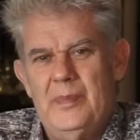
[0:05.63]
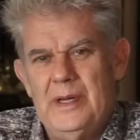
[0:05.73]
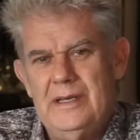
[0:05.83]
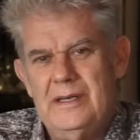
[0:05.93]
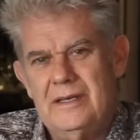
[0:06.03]

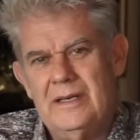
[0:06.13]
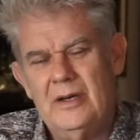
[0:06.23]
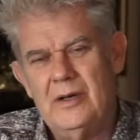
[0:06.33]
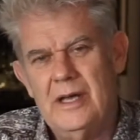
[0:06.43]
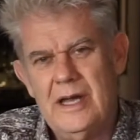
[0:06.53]
been
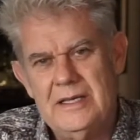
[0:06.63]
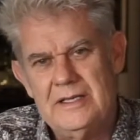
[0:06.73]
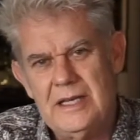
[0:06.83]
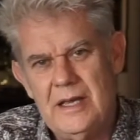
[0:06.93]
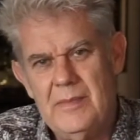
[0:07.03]
looking
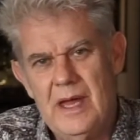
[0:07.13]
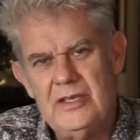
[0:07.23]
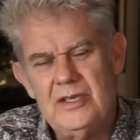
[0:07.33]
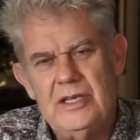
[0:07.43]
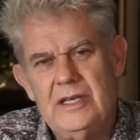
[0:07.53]
at
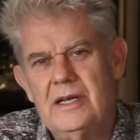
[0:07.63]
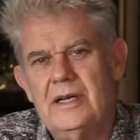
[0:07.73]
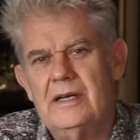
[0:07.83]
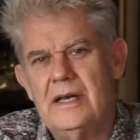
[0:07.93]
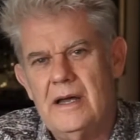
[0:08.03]
imagining
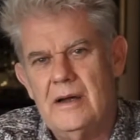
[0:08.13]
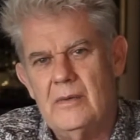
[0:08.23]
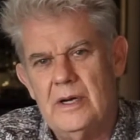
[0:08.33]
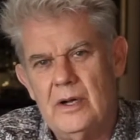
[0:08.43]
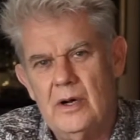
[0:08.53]

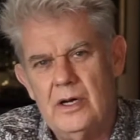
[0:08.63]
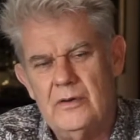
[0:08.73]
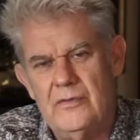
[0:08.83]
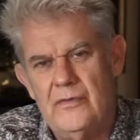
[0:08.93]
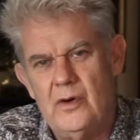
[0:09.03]
what a
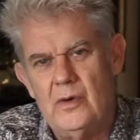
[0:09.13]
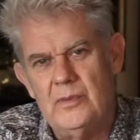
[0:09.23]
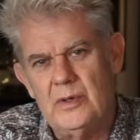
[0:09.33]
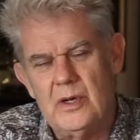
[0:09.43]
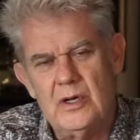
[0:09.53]
God-formed
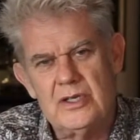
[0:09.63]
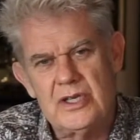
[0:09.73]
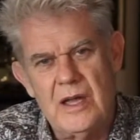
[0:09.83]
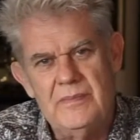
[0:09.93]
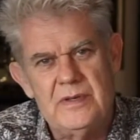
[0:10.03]
or
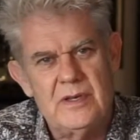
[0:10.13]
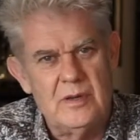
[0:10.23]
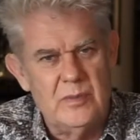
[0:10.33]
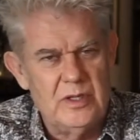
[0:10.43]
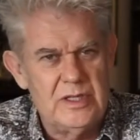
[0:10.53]
God-shaped
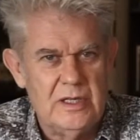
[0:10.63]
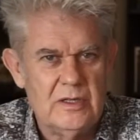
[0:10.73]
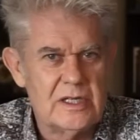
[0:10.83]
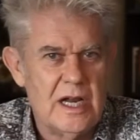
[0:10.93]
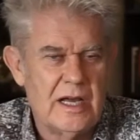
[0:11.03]
community
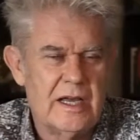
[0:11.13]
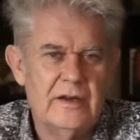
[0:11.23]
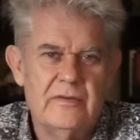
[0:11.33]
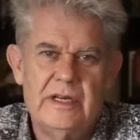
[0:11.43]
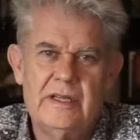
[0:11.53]
looks like
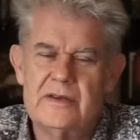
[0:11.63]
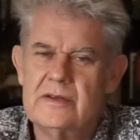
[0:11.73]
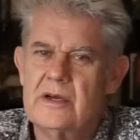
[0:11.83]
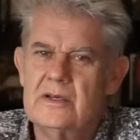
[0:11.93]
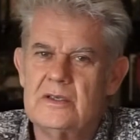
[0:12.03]
and reading through
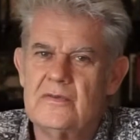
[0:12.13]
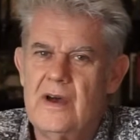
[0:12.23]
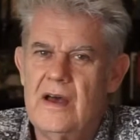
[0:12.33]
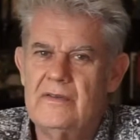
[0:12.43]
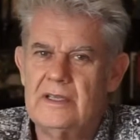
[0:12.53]
those
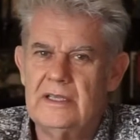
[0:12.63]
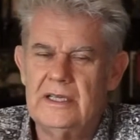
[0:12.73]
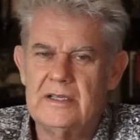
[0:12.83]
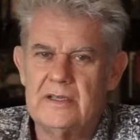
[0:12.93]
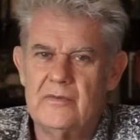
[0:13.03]
5 little
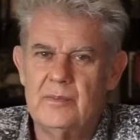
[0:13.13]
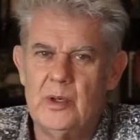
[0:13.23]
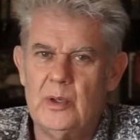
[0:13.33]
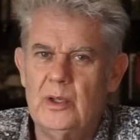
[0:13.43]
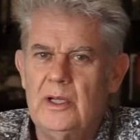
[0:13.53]
letters of
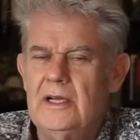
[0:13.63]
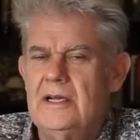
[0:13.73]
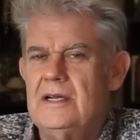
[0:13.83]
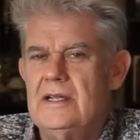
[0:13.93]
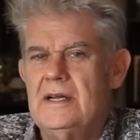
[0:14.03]
Paul.
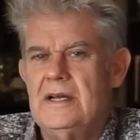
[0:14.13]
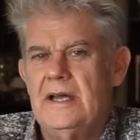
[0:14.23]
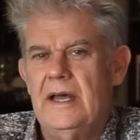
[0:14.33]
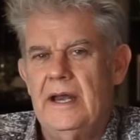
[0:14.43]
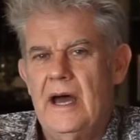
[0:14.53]

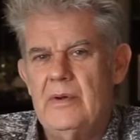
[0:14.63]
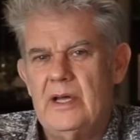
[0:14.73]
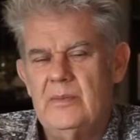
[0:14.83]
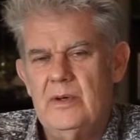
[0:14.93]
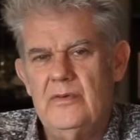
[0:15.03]
And now we're
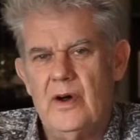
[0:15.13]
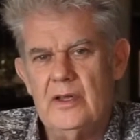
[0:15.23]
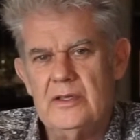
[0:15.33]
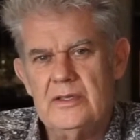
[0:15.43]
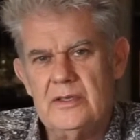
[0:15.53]
going to move
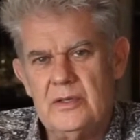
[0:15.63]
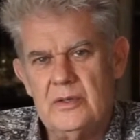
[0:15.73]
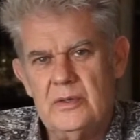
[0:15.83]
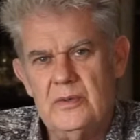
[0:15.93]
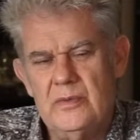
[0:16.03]
on
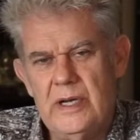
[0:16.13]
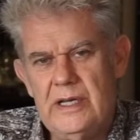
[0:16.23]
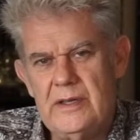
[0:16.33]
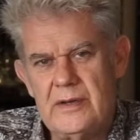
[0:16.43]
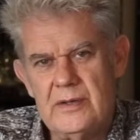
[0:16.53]
to
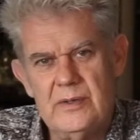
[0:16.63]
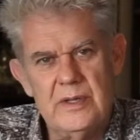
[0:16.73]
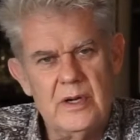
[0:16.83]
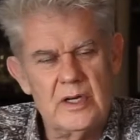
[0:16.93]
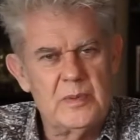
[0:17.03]
reading through the
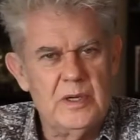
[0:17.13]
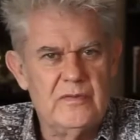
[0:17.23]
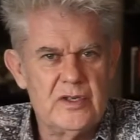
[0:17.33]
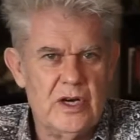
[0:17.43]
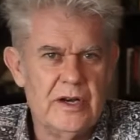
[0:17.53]
Gospel of
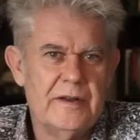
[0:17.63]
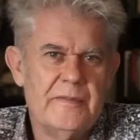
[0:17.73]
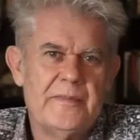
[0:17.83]
John.